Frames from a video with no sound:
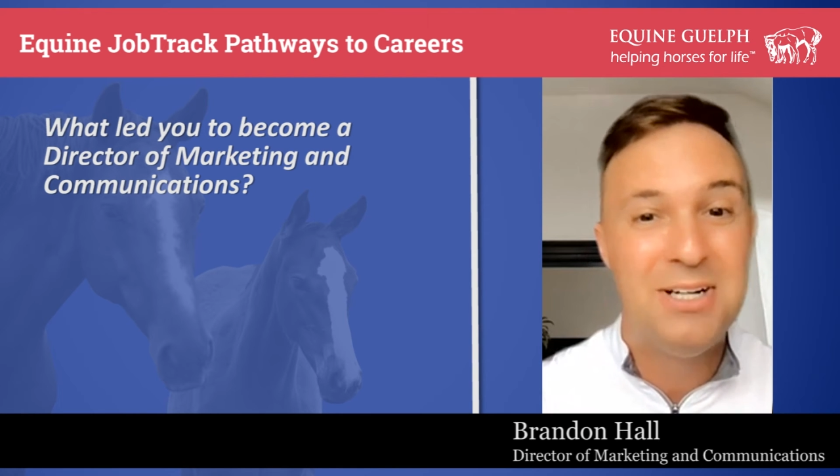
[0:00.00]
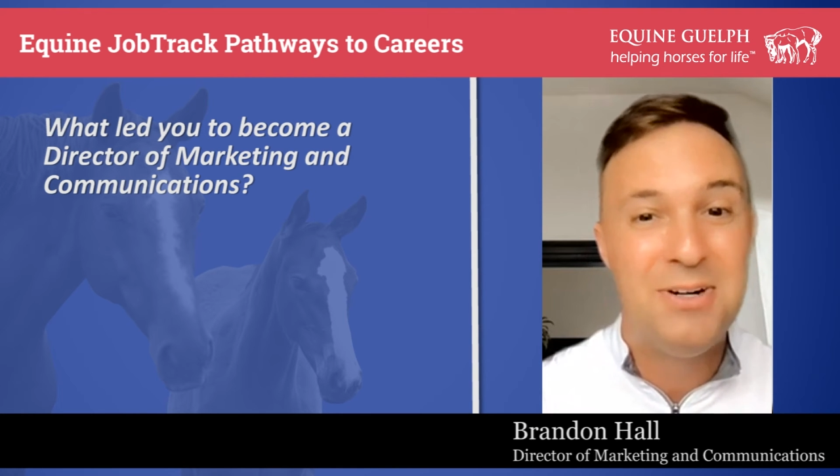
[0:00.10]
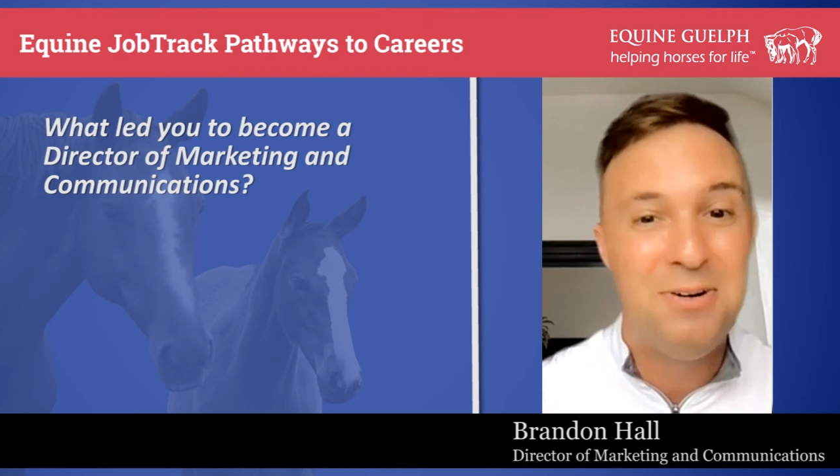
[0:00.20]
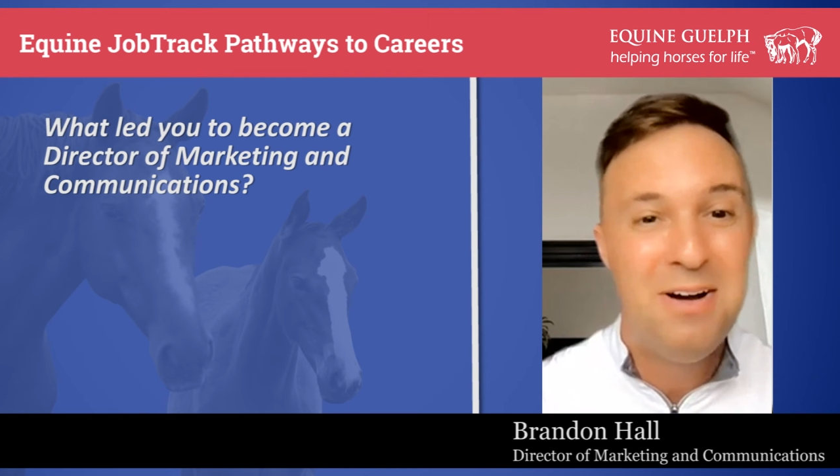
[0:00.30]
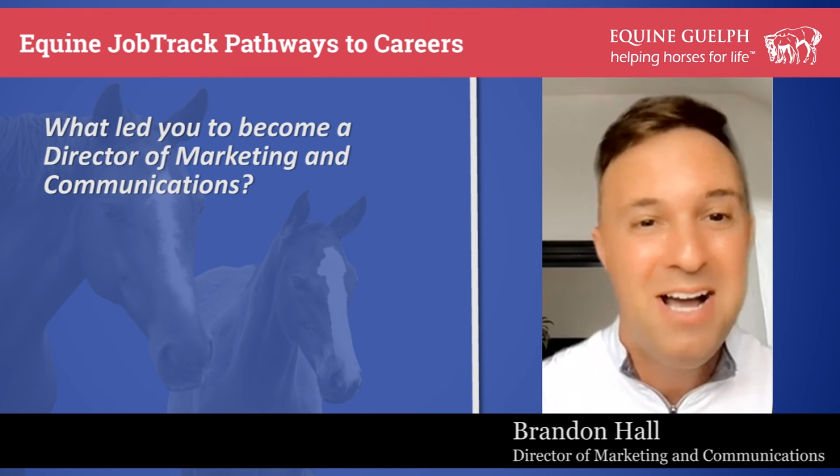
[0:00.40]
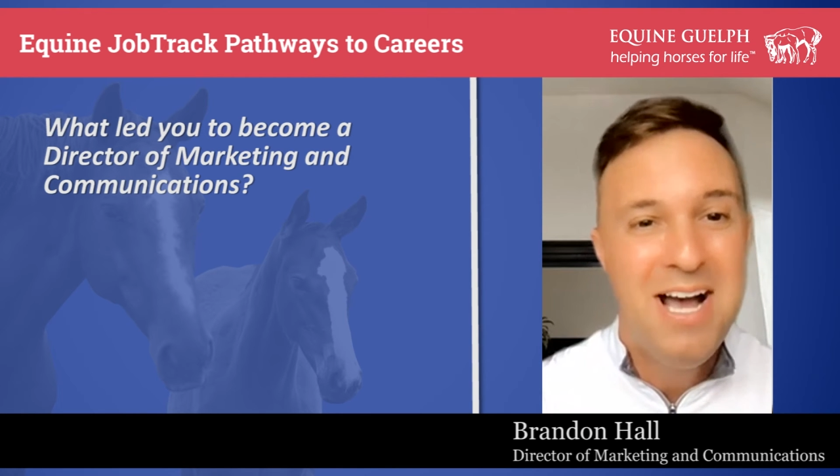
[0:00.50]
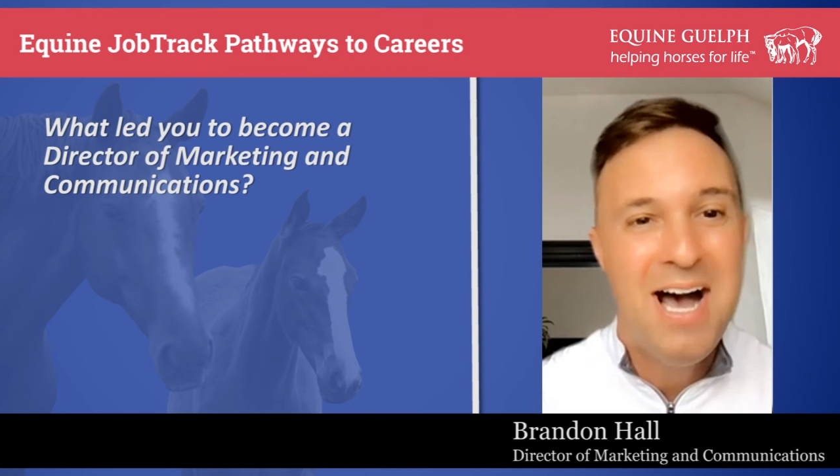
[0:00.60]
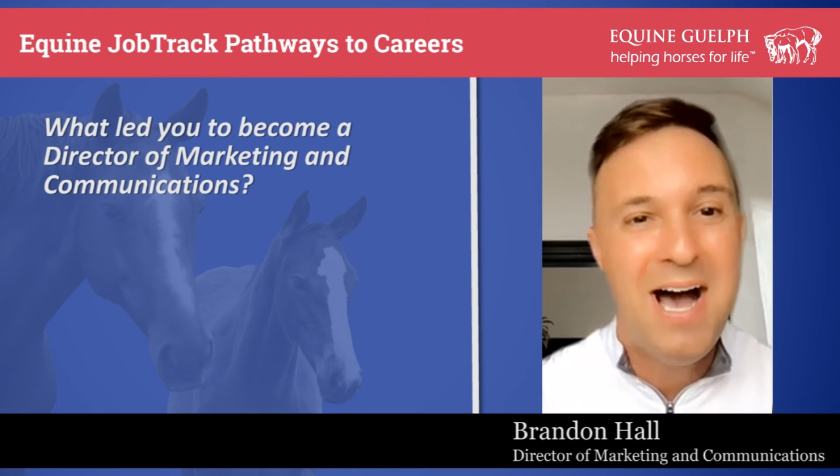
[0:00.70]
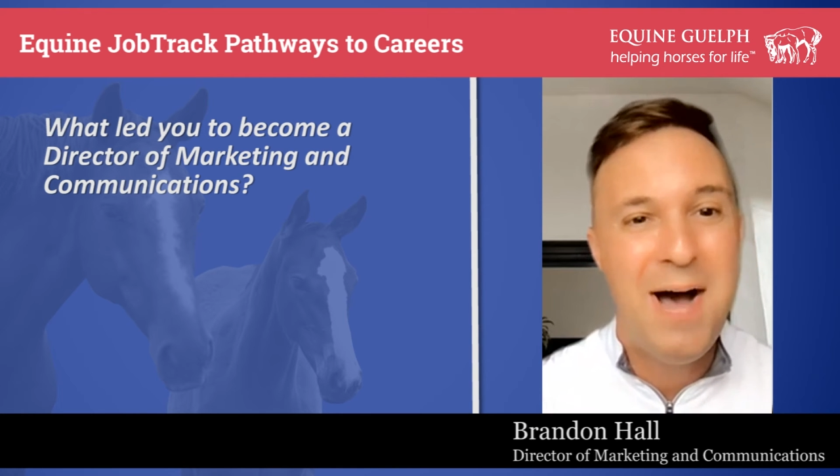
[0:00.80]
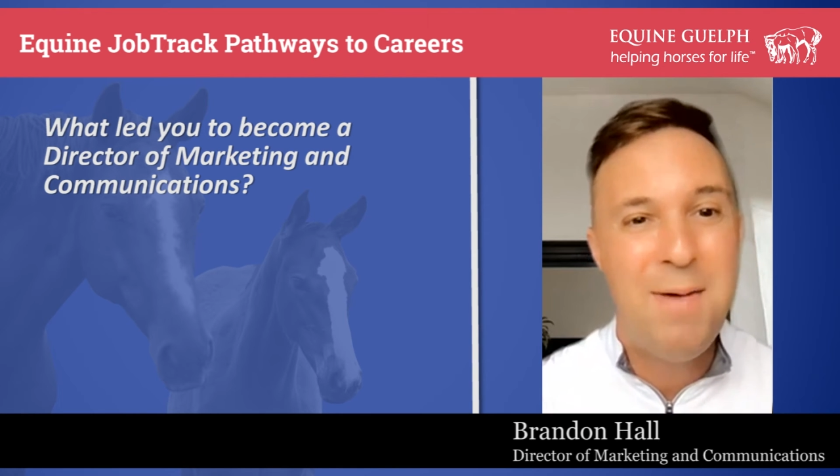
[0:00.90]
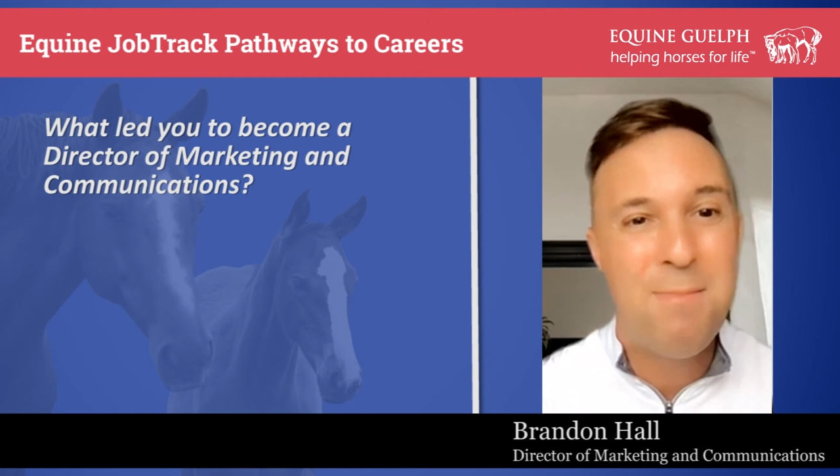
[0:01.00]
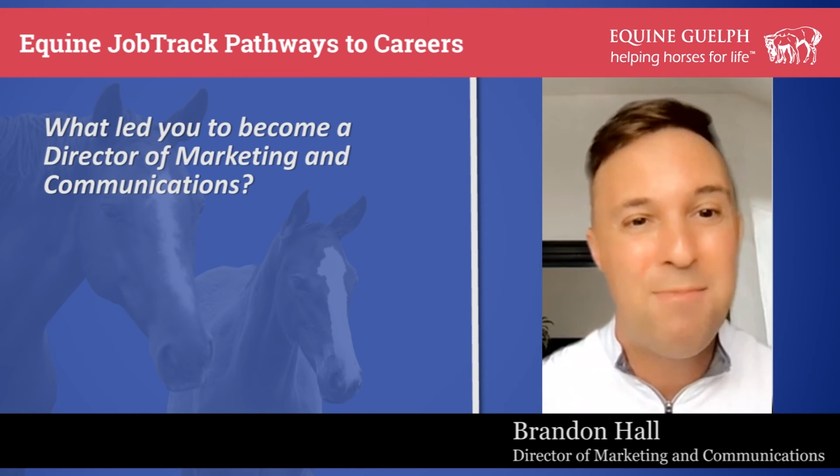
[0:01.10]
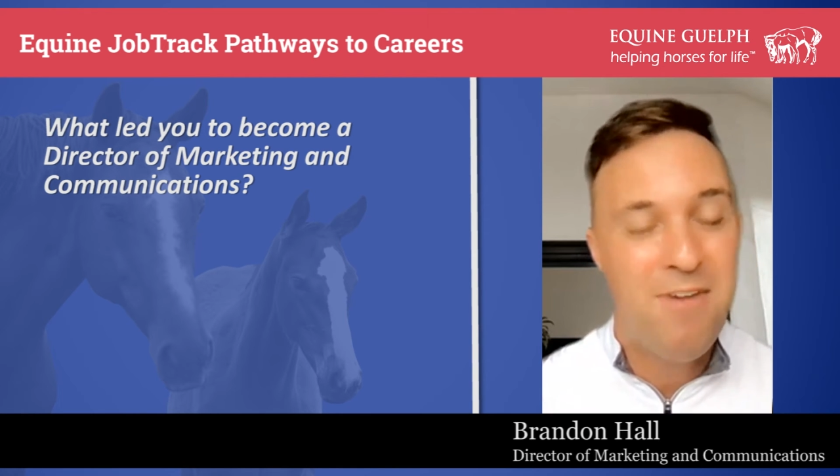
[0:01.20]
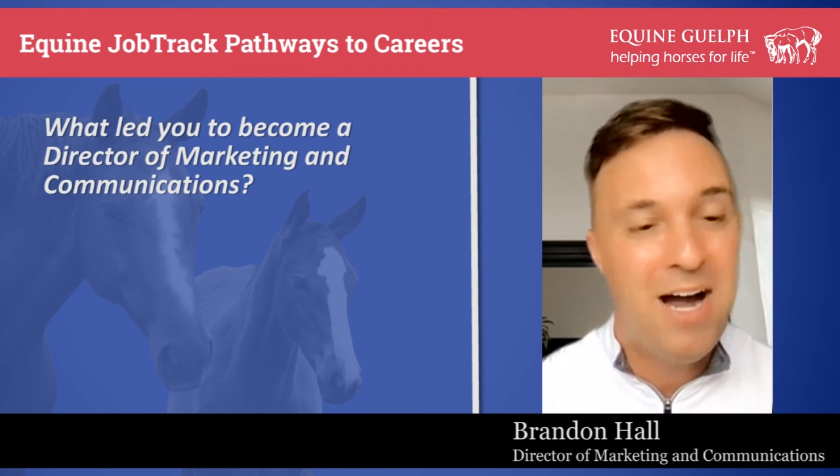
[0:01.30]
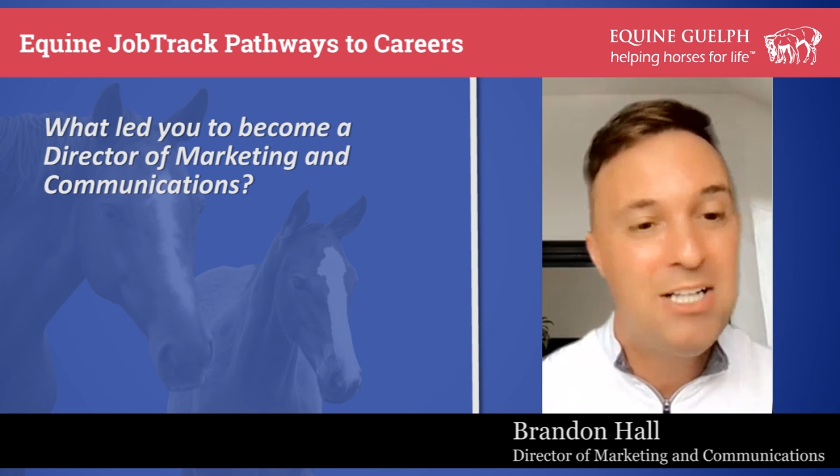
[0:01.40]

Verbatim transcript: So um,